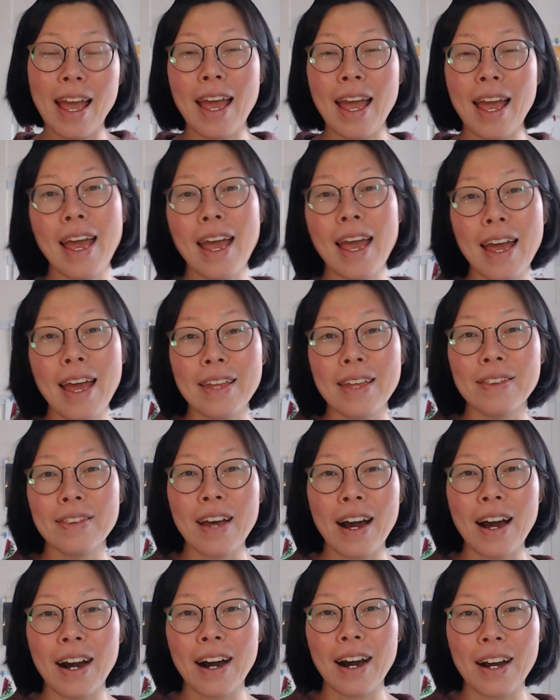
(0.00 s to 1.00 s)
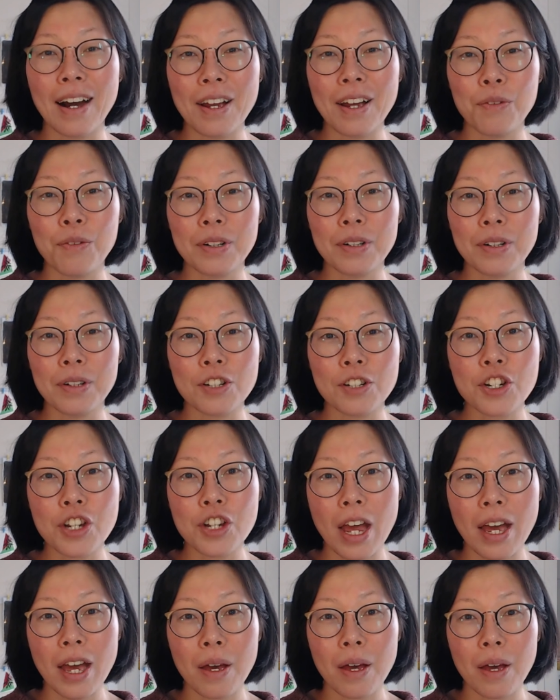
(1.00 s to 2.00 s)
and I will
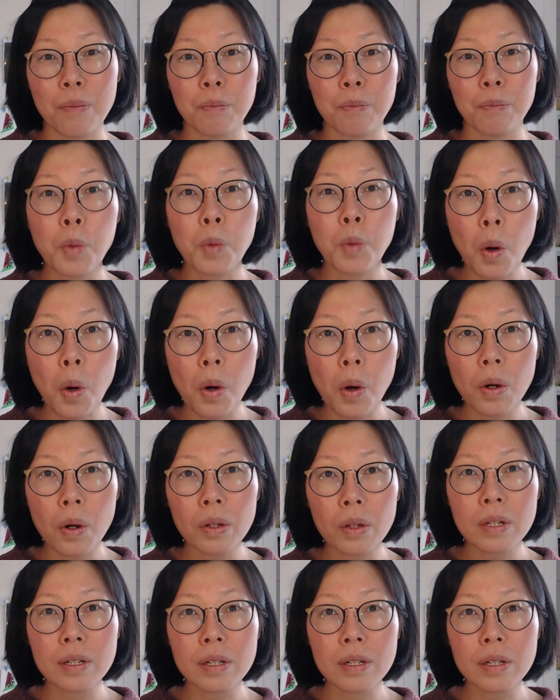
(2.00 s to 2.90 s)
share more